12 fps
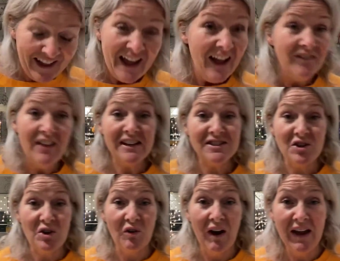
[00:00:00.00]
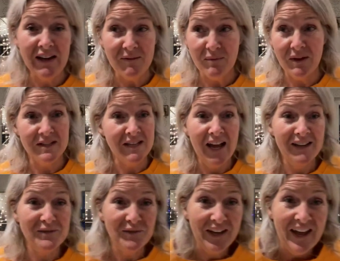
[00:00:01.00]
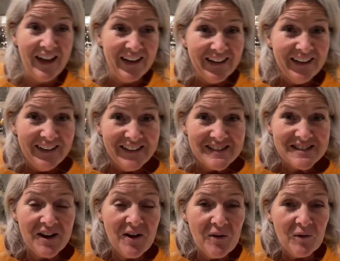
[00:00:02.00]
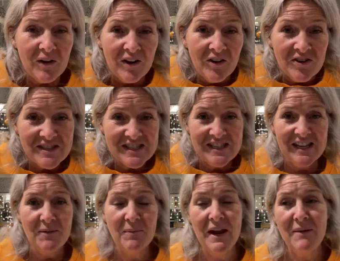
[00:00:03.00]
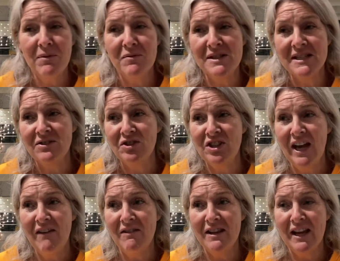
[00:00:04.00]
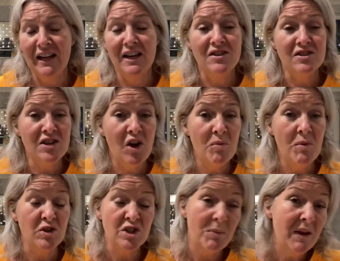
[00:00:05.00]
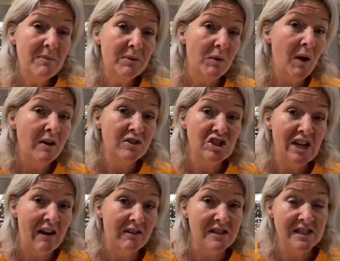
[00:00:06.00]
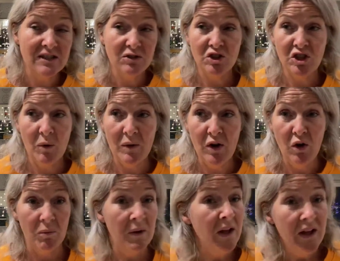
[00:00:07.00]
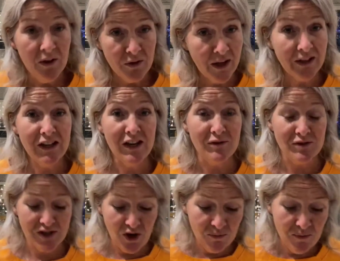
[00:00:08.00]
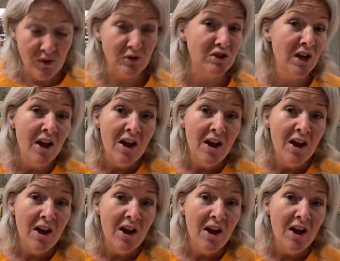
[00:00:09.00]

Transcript: And that's all right, because I'd forget. So honestly, the people who are still sharing, thank you so much. The people who aren't sharing are still showing up. Thank you so much.